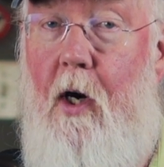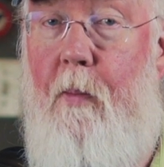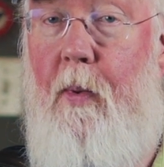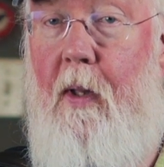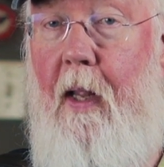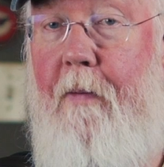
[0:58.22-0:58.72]

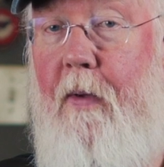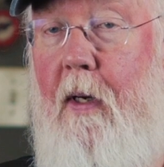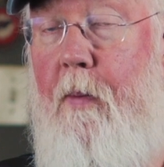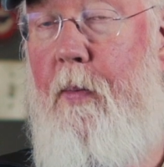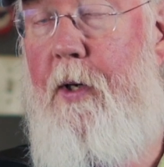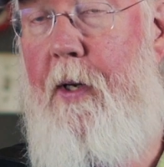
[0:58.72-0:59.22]
sharp 11
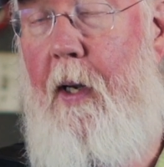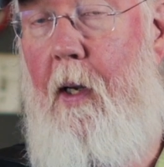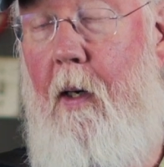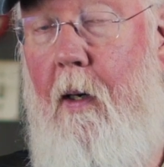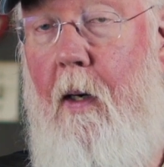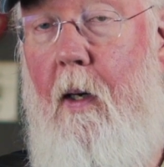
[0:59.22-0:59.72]
in
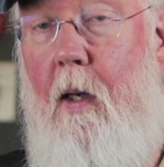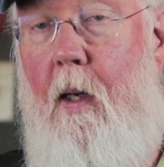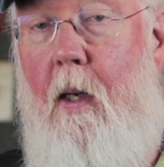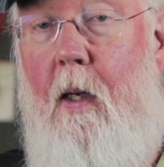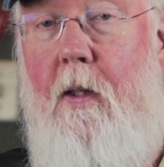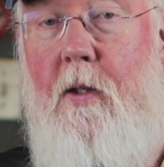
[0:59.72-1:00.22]
particular.
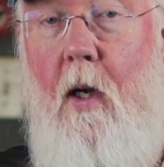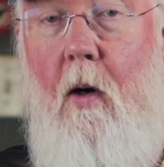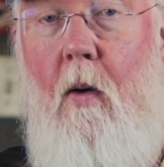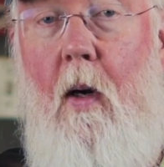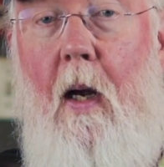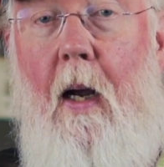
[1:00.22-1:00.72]

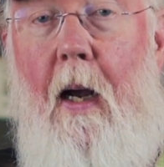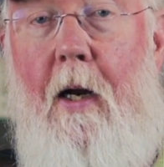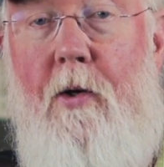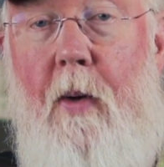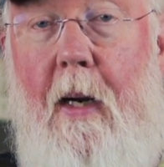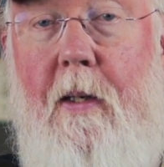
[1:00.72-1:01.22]
So
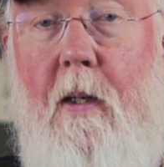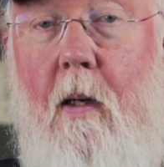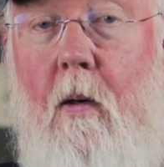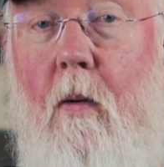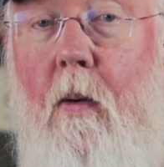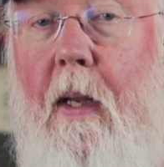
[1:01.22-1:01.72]
a
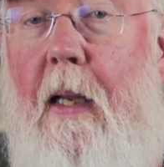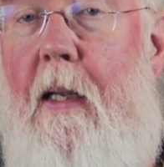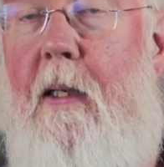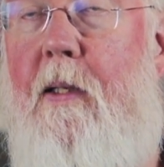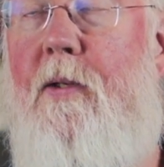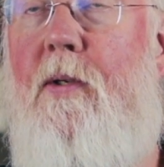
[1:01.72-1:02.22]
tritone
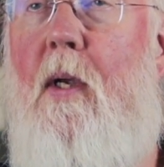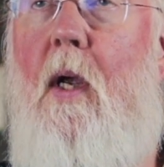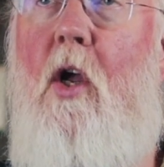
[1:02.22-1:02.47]
is